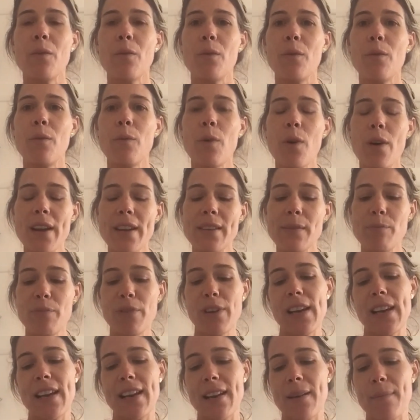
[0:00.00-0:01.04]
What is
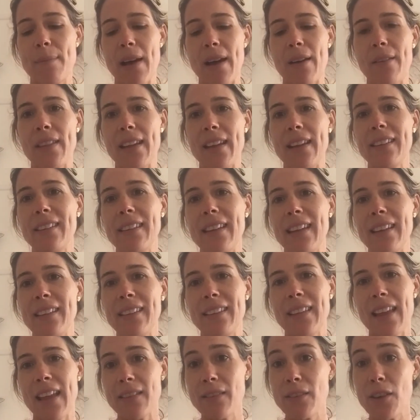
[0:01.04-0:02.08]
brilliant about this is
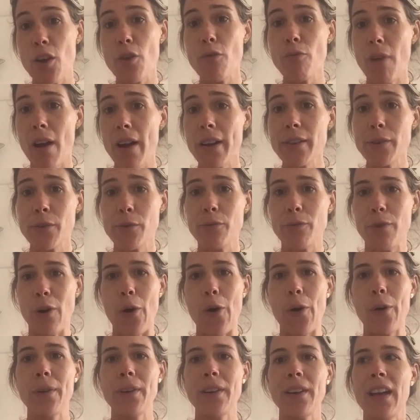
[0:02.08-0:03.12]
there's no right or
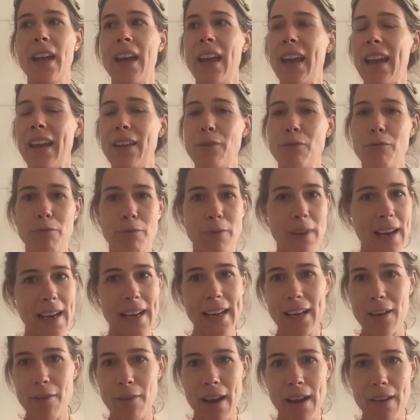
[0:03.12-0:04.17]
wrong. It's
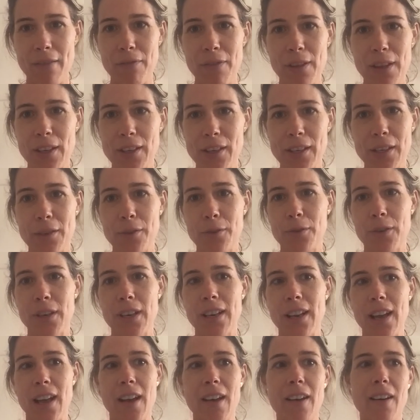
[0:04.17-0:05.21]
really great for the children
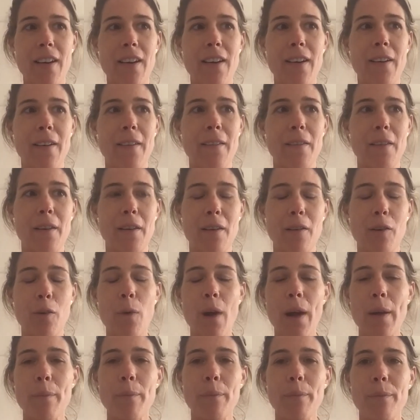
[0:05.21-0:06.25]
that are
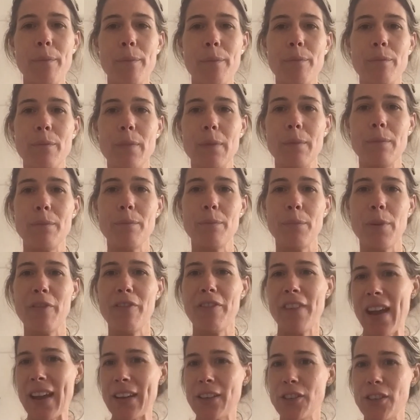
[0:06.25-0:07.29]
quite
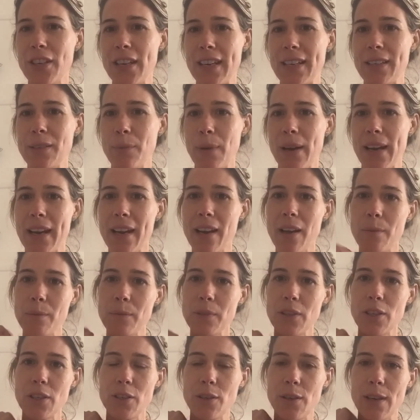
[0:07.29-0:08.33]
perfectionists when it
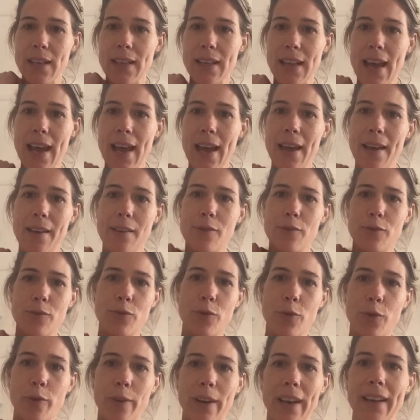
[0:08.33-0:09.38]
comes to doing their
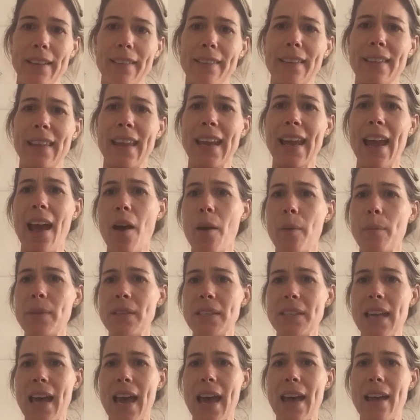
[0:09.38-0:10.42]
drawings, and they get
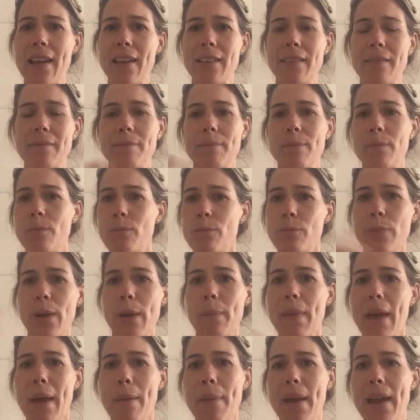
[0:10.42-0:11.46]
upset and
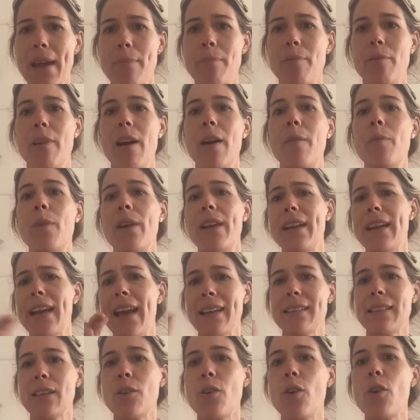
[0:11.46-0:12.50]
rip their paper up when it
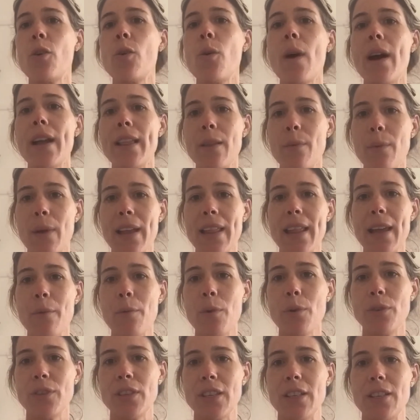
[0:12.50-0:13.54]
hasn't gone quite the way they
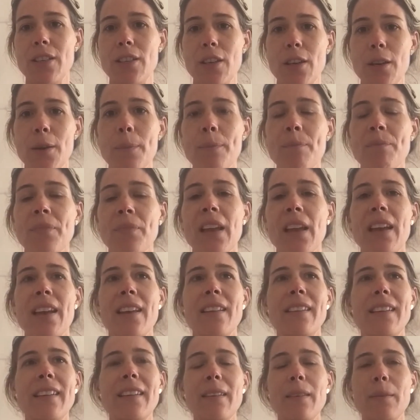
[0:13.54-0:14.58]
want it to.
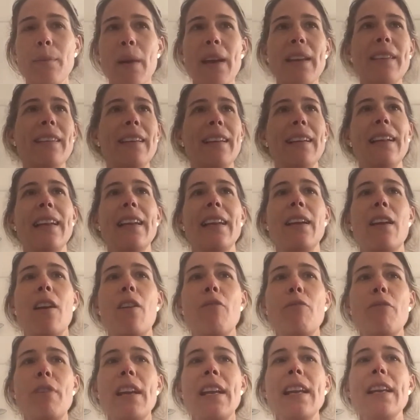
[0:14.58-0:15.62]
This is basically a
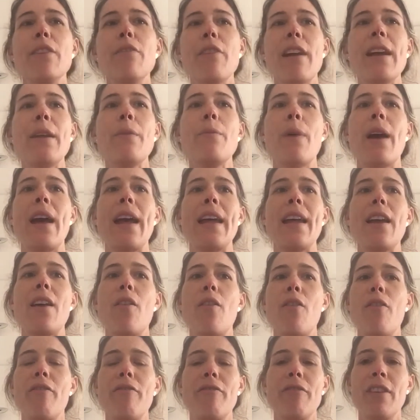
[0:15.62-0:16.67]
really great way
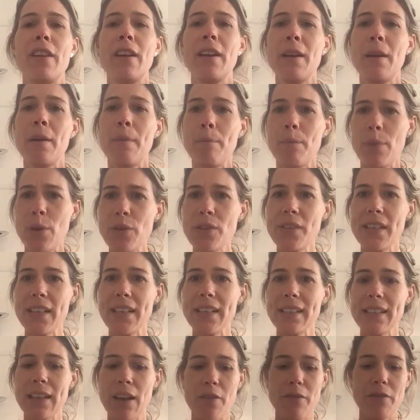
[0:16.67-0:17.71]
of
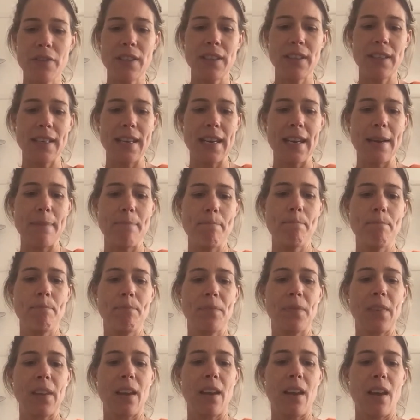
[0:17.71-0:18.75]
boosting self-esteem.
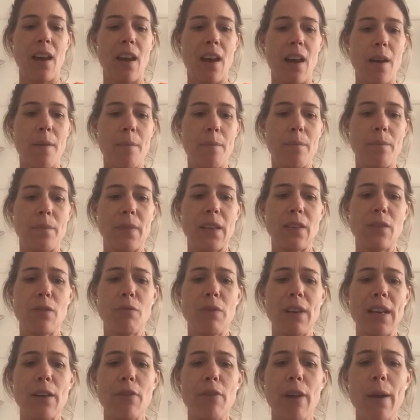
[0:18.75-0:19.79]
It's a
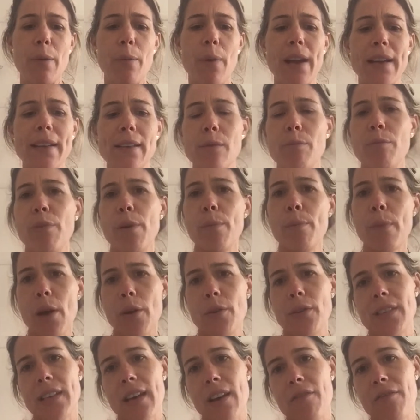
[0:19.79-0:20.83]
really great way to
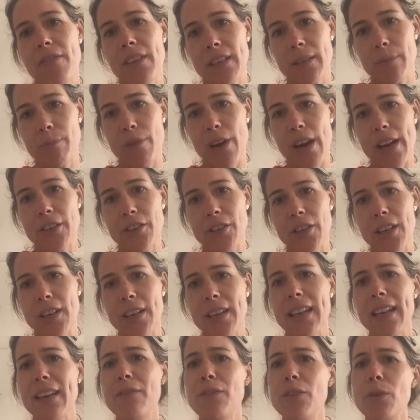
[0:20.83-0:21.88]
promote self-expression.
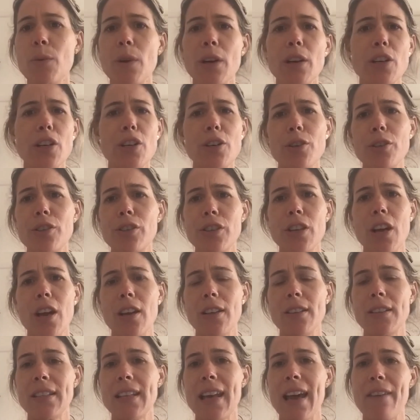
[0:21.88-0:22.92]
It gives you a good
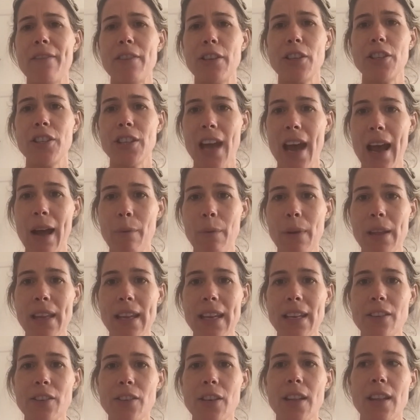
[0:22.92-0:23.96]
chance to have a chat with
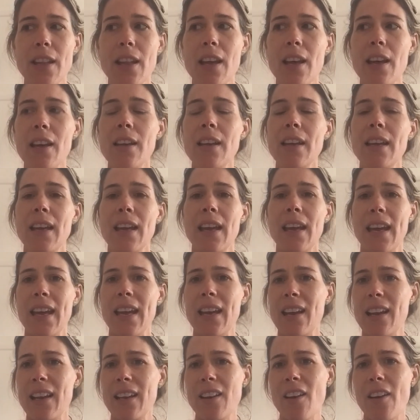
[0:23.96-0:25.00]
each other
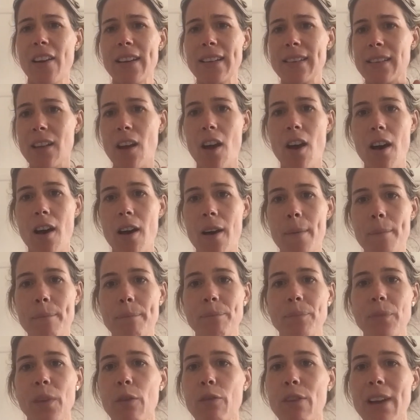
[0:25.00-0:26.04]
in a nice,
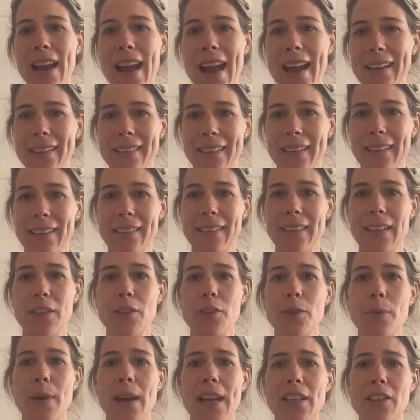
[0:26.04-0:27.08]
calm, relaxing
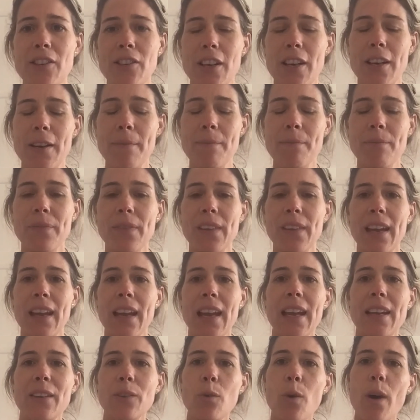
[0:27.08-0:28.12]
situation.
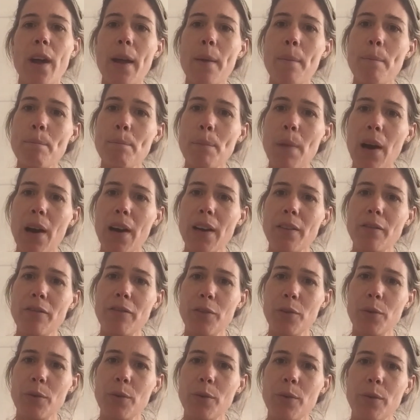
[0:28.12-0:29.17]
It's quite a
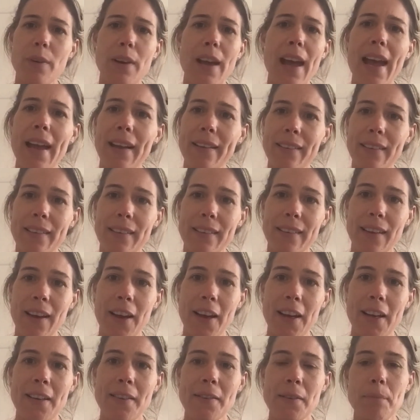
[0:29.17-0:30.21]
mindful
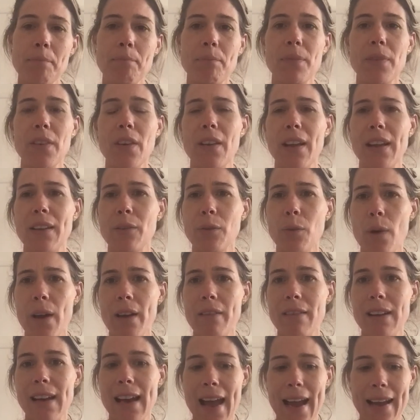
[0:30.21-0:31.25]
exercise, so that's
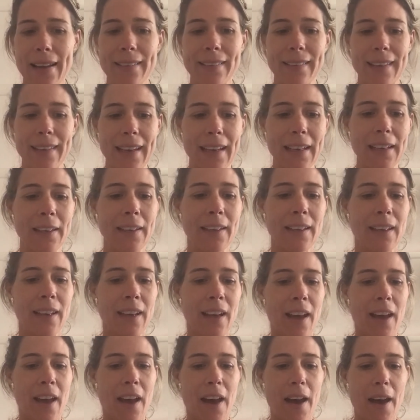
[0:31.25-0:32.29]
quite relaxing,
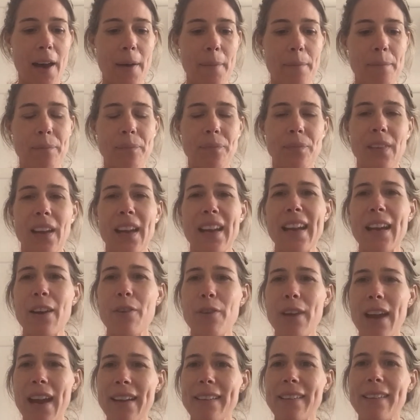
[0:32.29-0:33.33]
and it
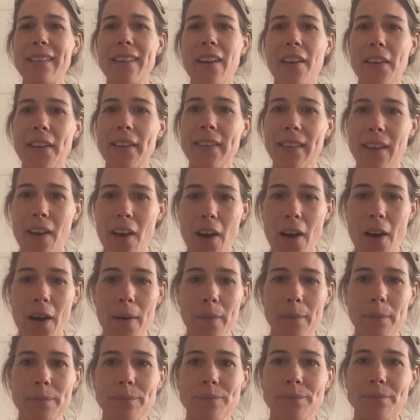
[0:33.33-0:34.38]
creates nice
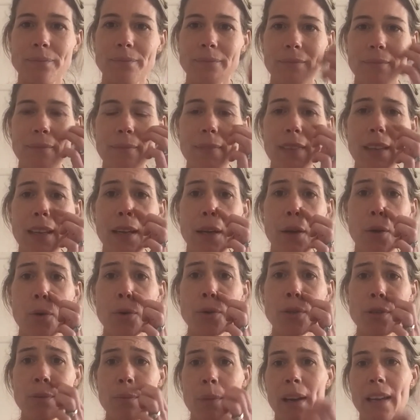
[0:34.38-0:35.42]
calm. It
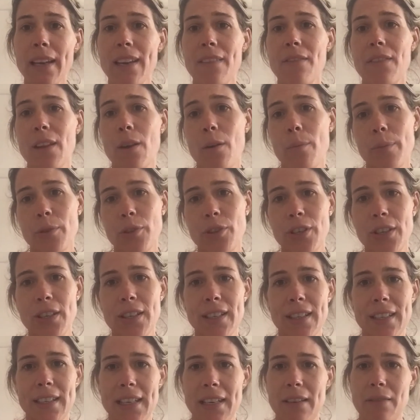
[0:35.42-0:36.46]
also might give the
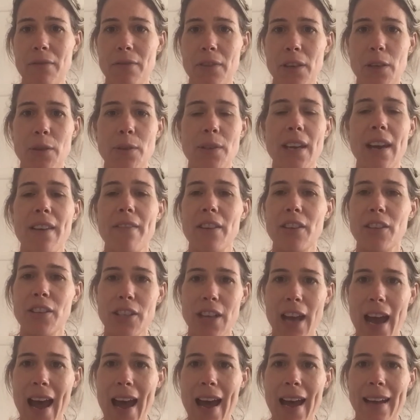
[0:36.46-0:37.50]
opportunity for you to have a
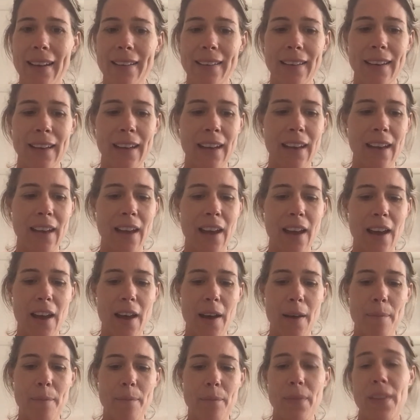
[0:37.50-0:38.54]
chat.
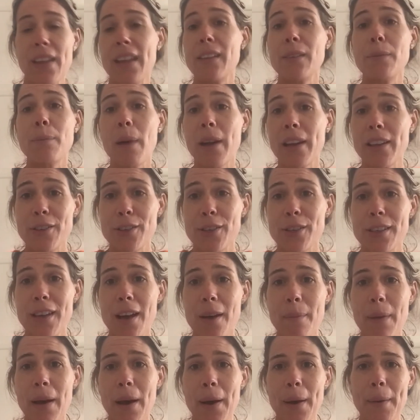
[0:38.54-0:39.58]
Things might just
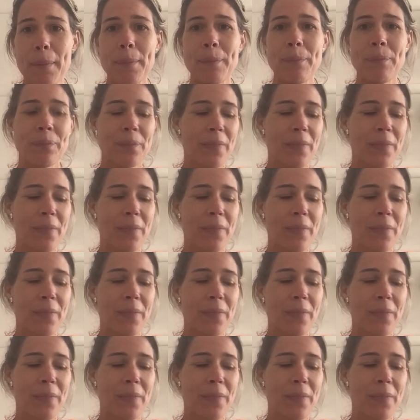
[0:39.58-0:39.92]
come up.